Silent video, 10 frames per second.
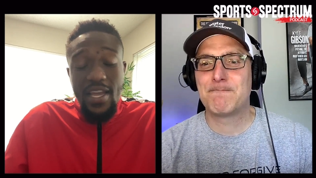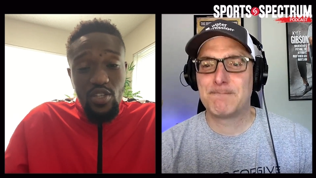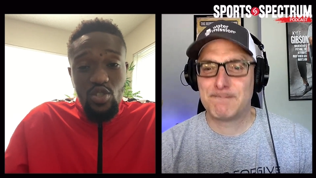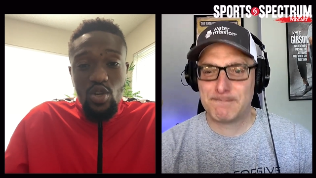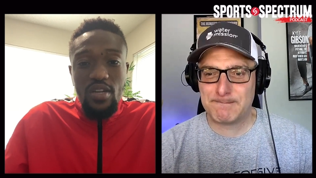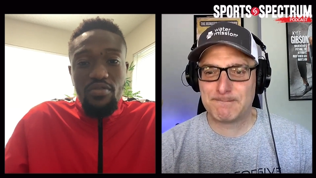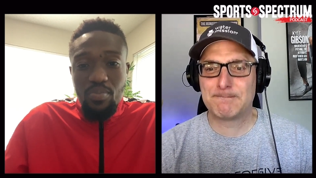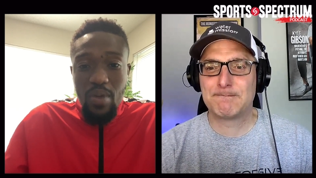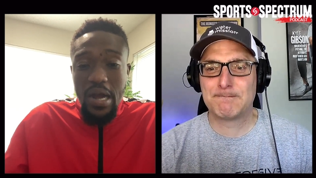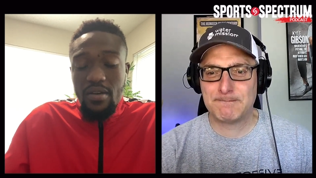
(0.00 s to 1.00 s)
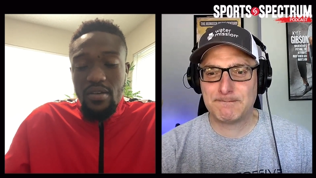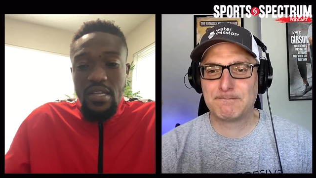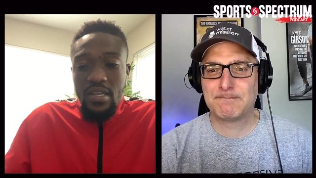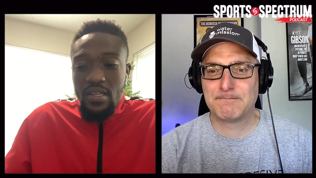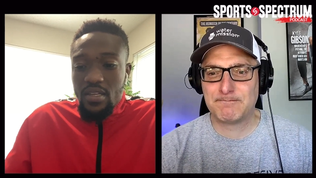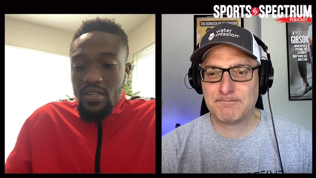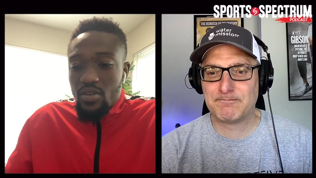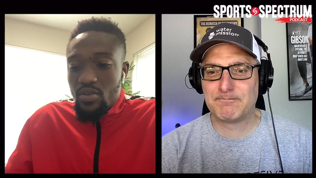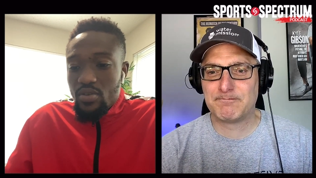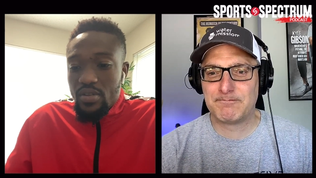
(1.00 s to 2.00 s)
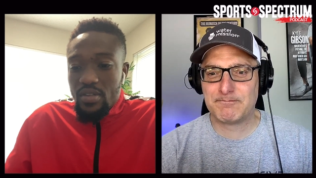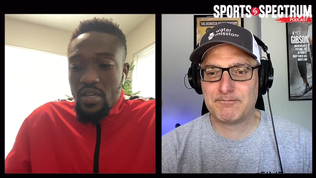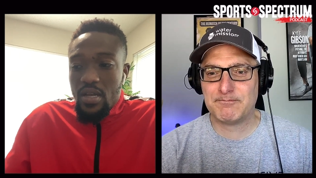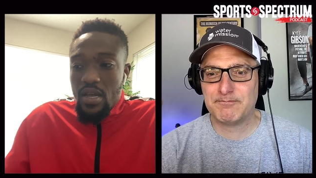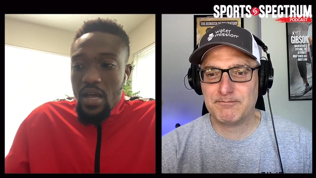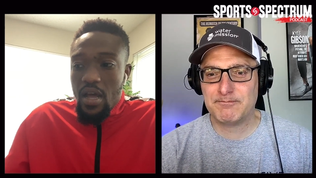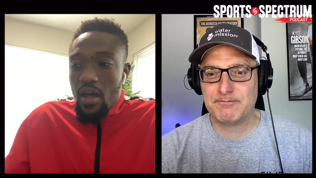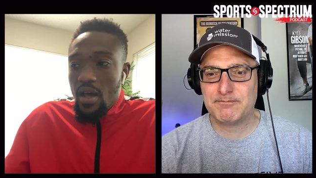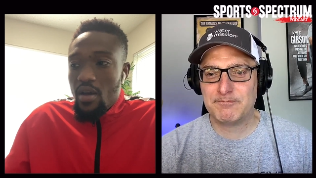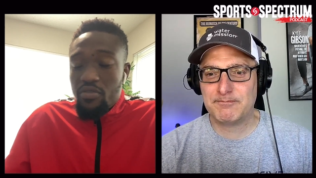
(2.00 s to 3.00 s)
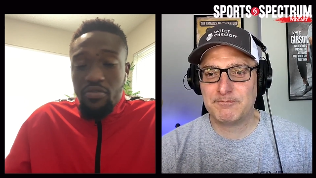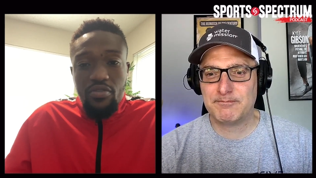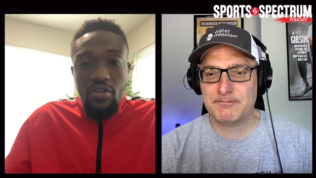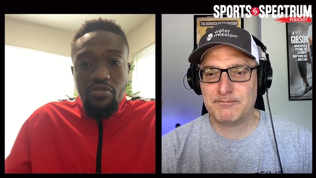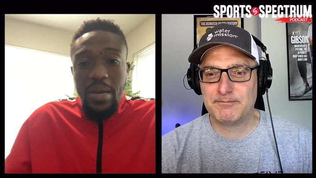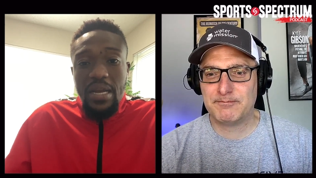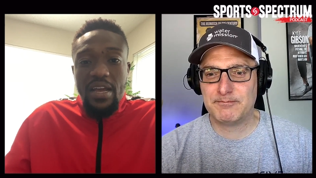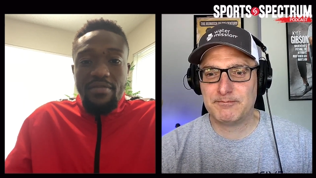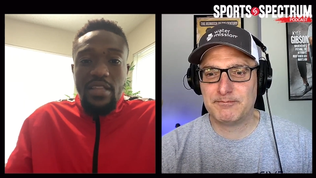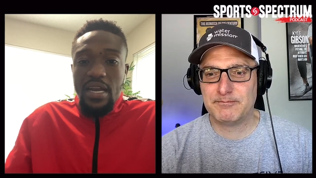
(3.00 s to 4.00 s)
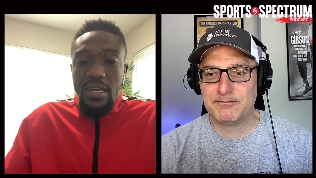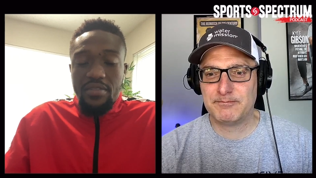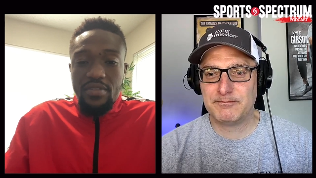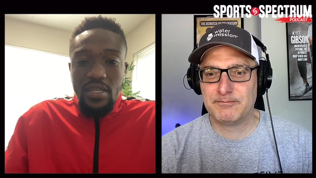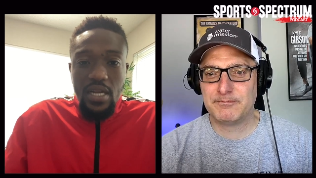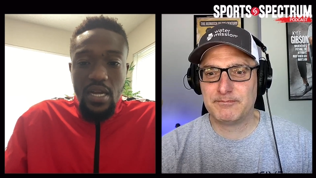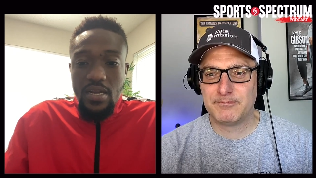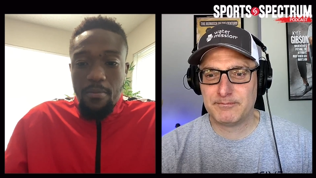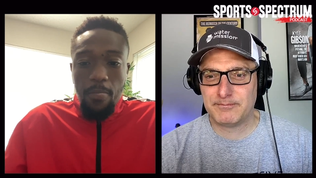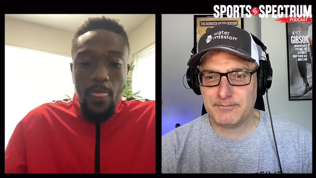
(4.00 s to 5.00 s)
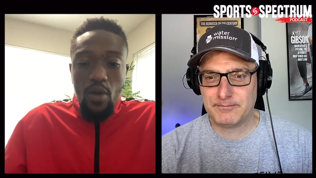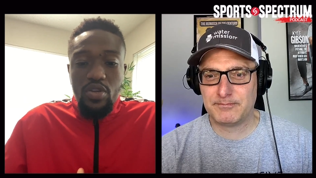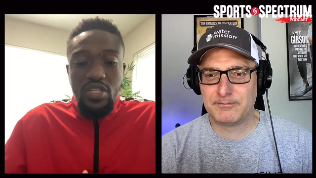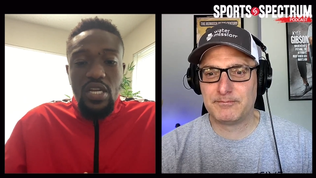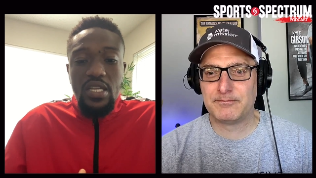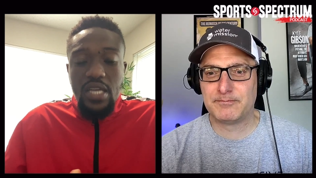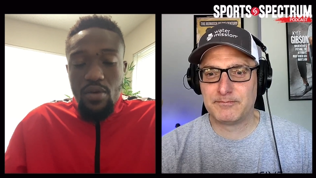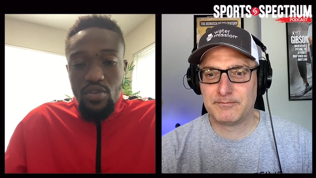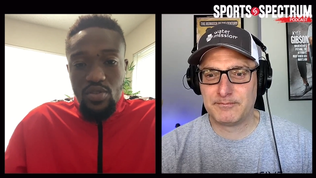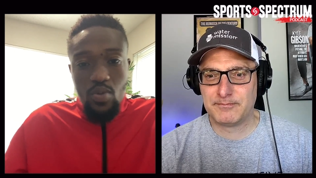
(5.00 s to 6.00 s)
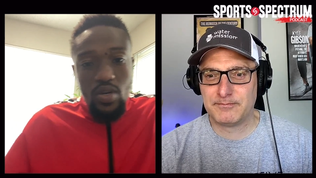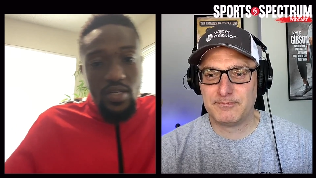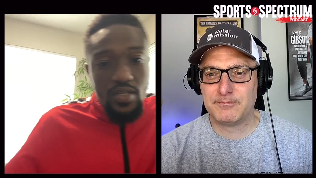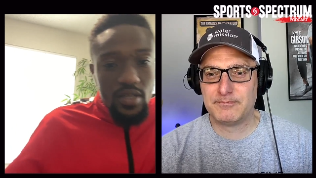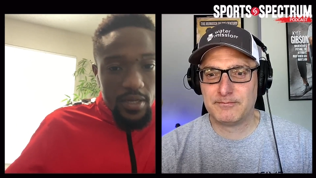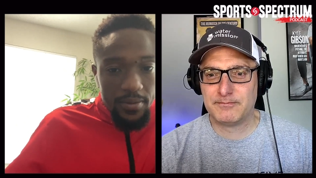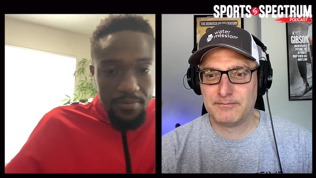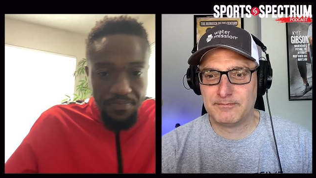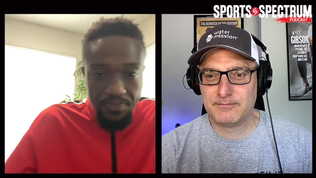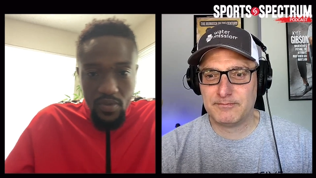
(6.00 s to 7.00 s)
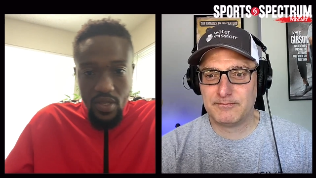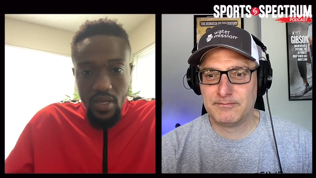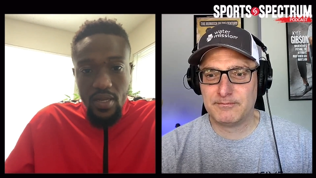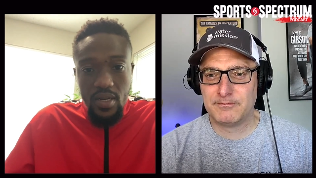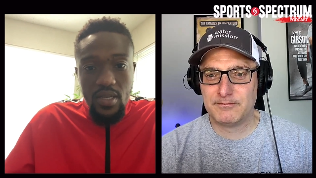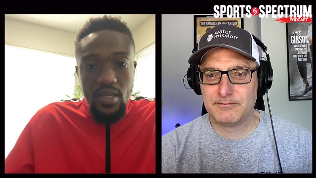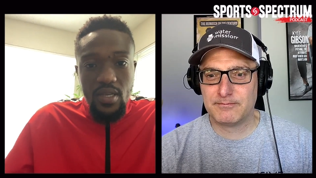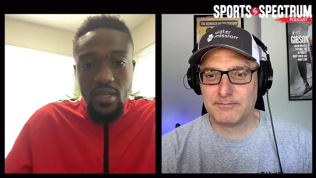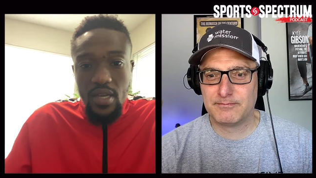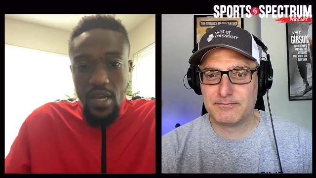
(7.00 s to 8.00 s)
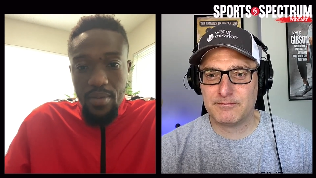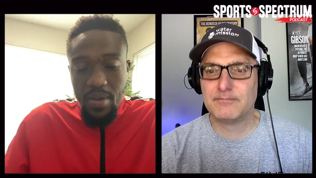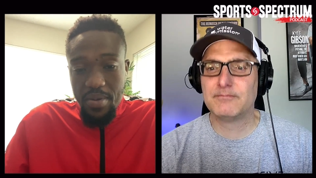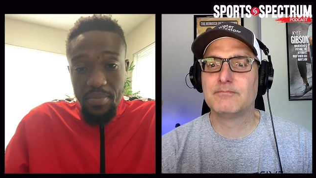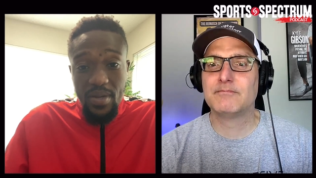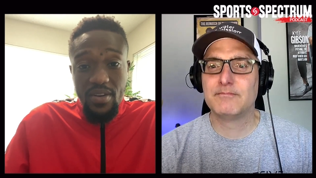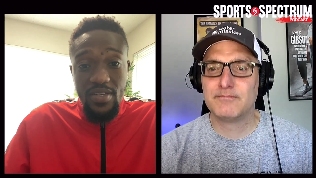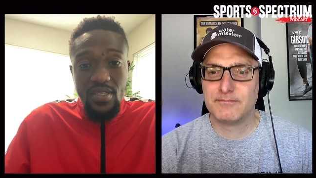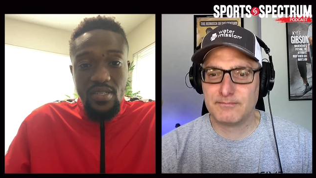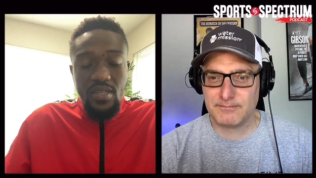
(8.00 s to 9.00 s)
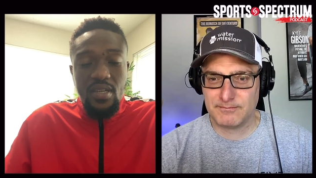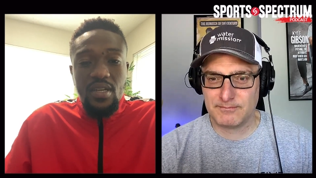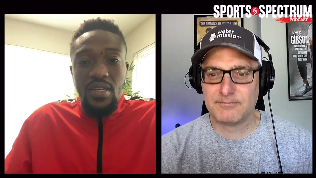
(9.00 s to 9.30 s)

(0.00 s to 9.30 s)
Speaker 1: I enjoyed every part. You know, uh, of, of my life that I lived in Ghana. Originally, I was born in um, Italy, my parents,